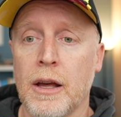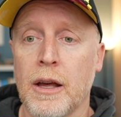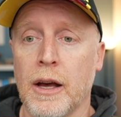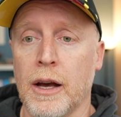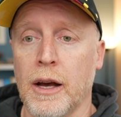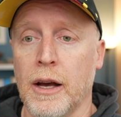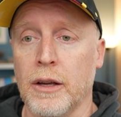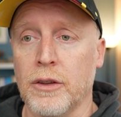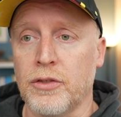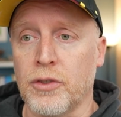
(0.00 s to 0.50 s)

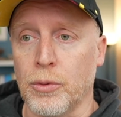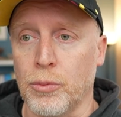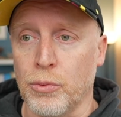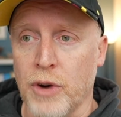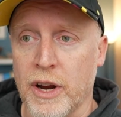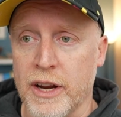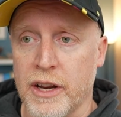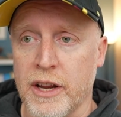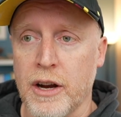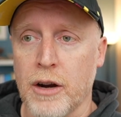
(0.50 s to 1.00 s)
So
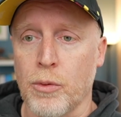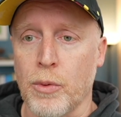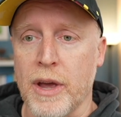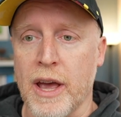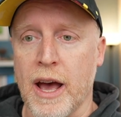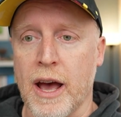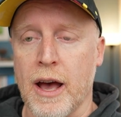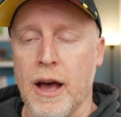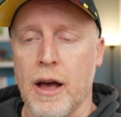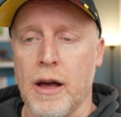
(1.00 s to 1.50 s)
right here we
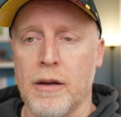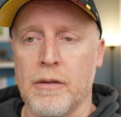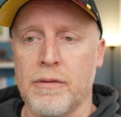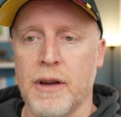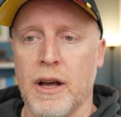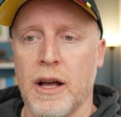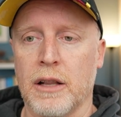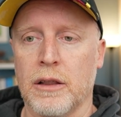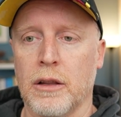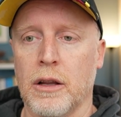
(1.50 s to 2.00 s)
have
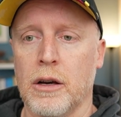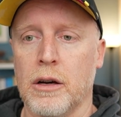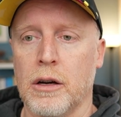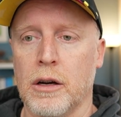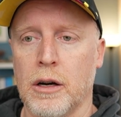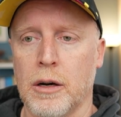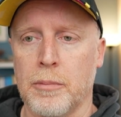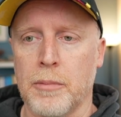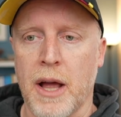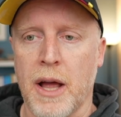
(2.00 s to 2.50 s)

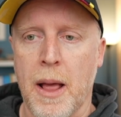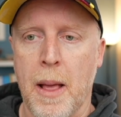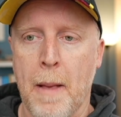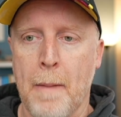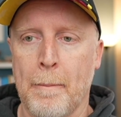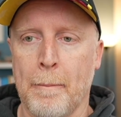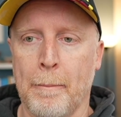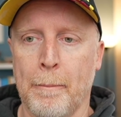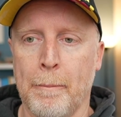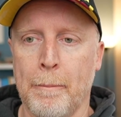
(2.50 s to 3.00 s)
alarm
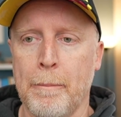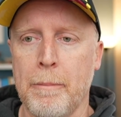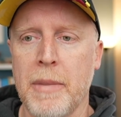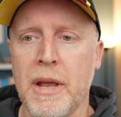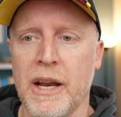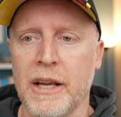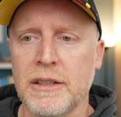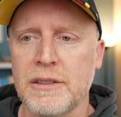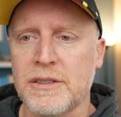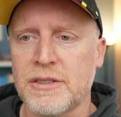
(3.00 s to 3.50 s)

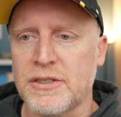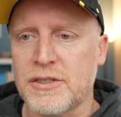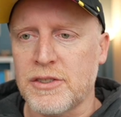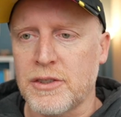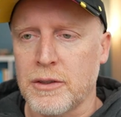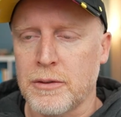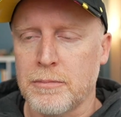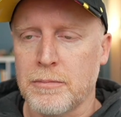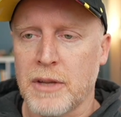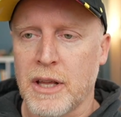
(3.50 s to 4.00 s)
minutes
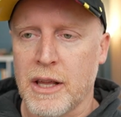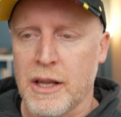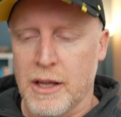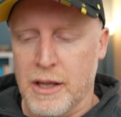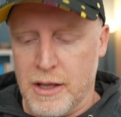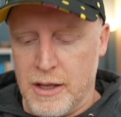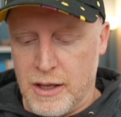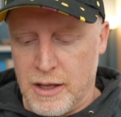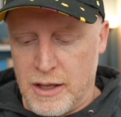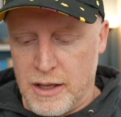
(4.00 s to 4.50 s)

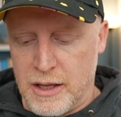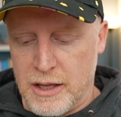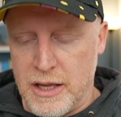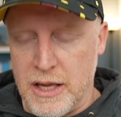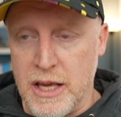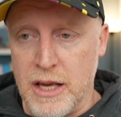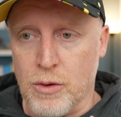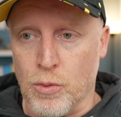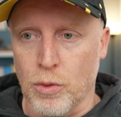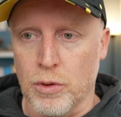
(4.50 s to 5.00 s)

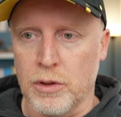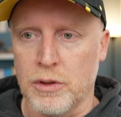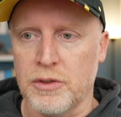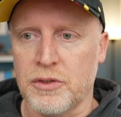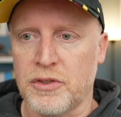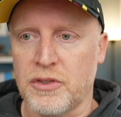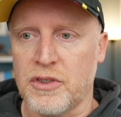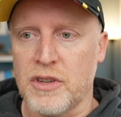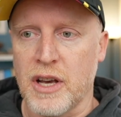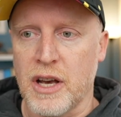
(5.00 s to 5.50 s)
equals
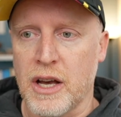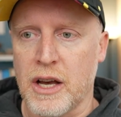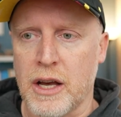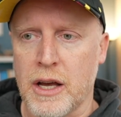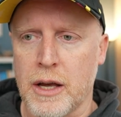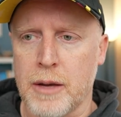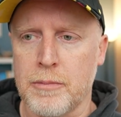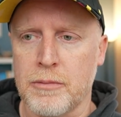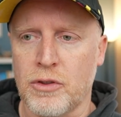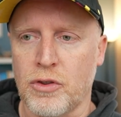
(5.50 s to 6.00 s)

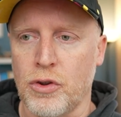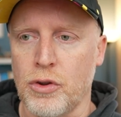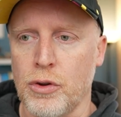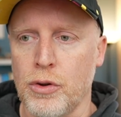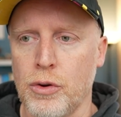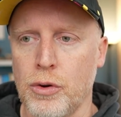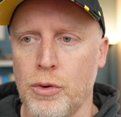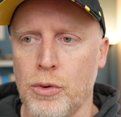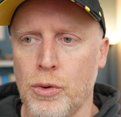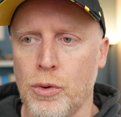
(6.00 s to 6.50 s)
time
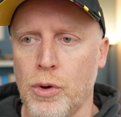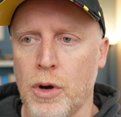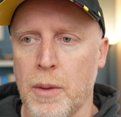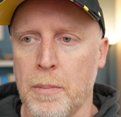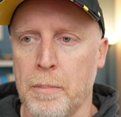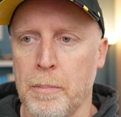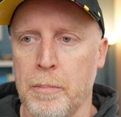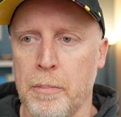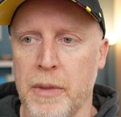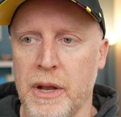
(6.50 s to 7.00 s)
to
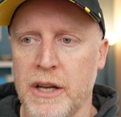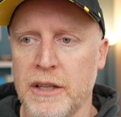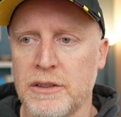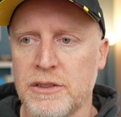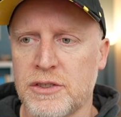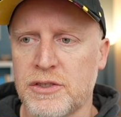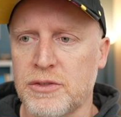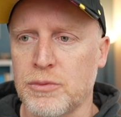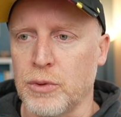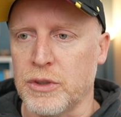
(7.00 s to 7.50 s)

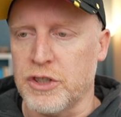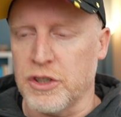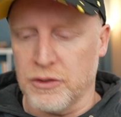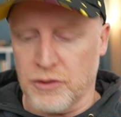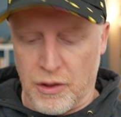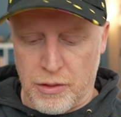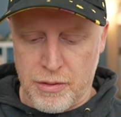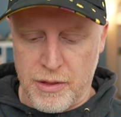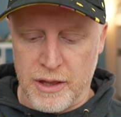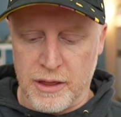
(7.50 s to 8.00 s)
minutes, which is a
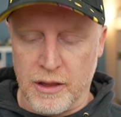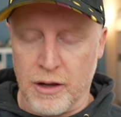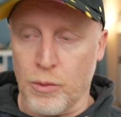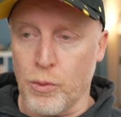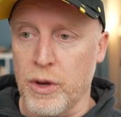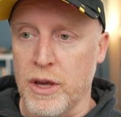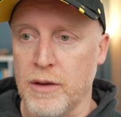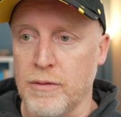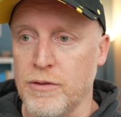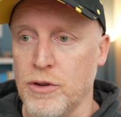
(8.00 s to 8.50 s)
thing that
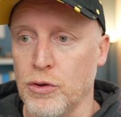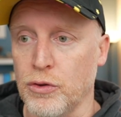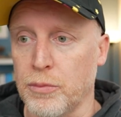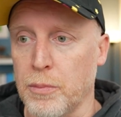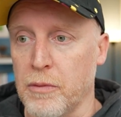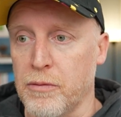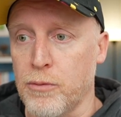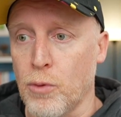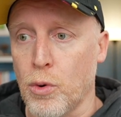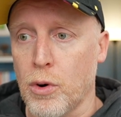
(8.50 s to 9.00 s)
we've used
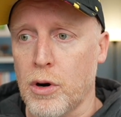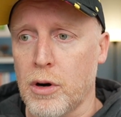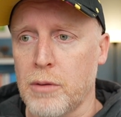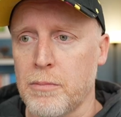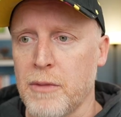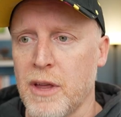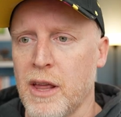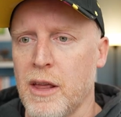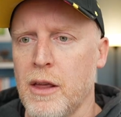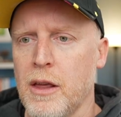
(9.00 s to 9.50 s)
before.
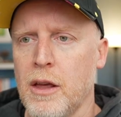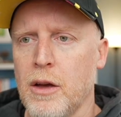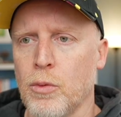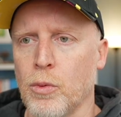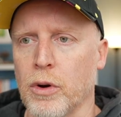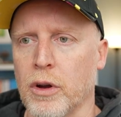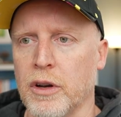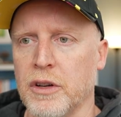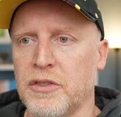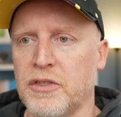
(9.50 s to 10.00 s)
We're
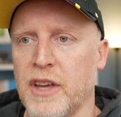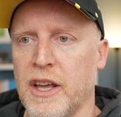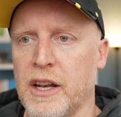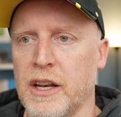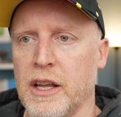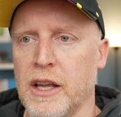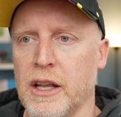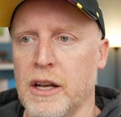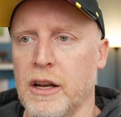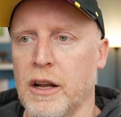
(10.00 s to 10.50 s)
going to send
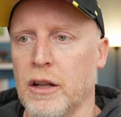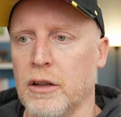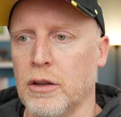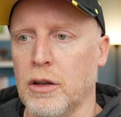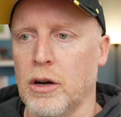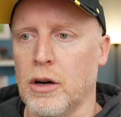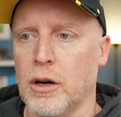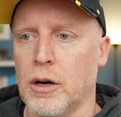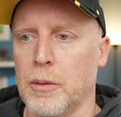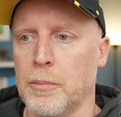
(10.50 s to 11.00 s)
in
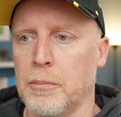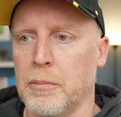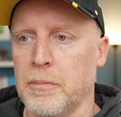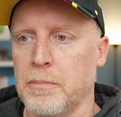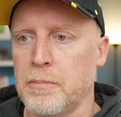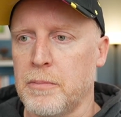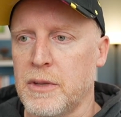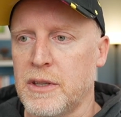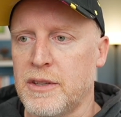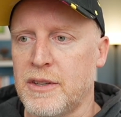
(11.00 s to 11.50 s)
alarm
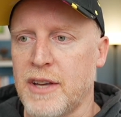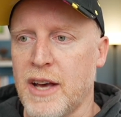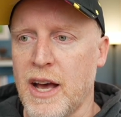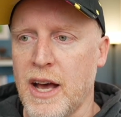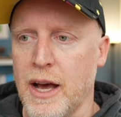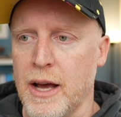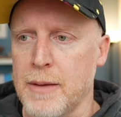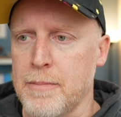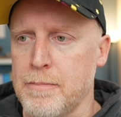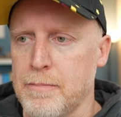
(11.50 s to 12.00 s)

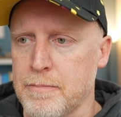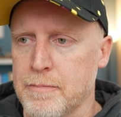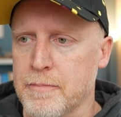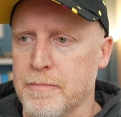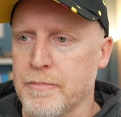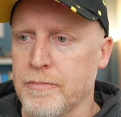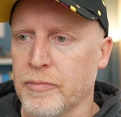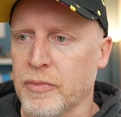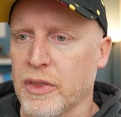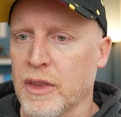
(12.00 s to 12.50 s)
time
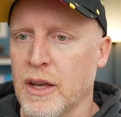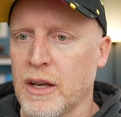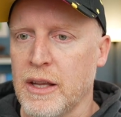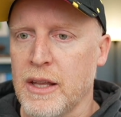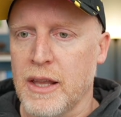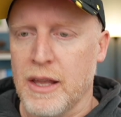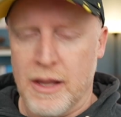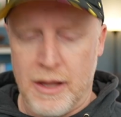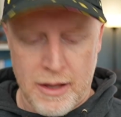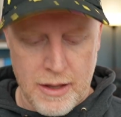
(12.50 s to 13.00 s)

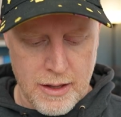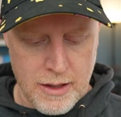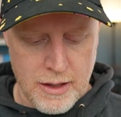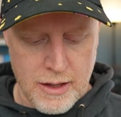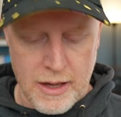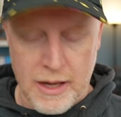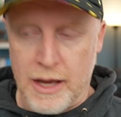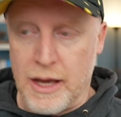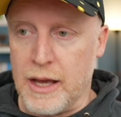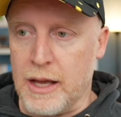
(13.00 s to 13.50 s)

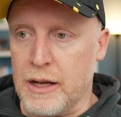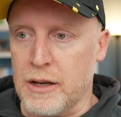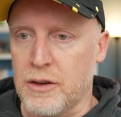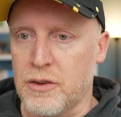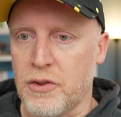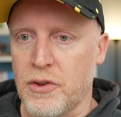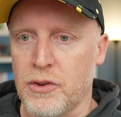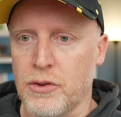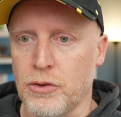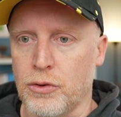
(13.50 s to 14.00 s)
and
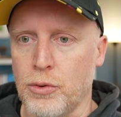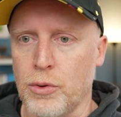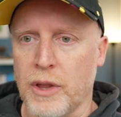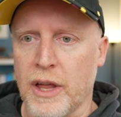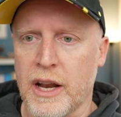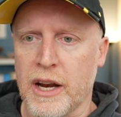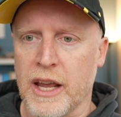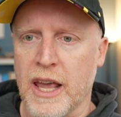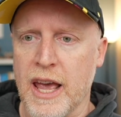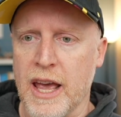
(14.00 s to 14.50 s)
do that
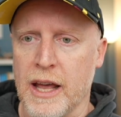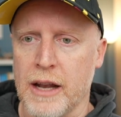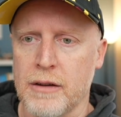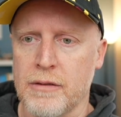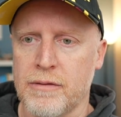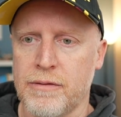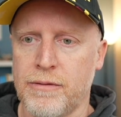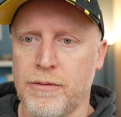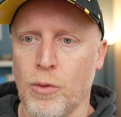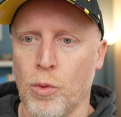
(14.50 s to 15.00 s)
again
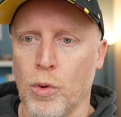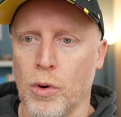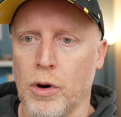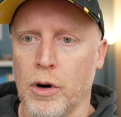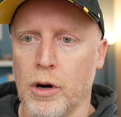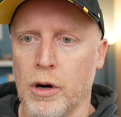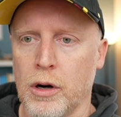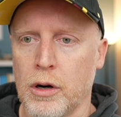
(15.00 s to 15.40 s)
for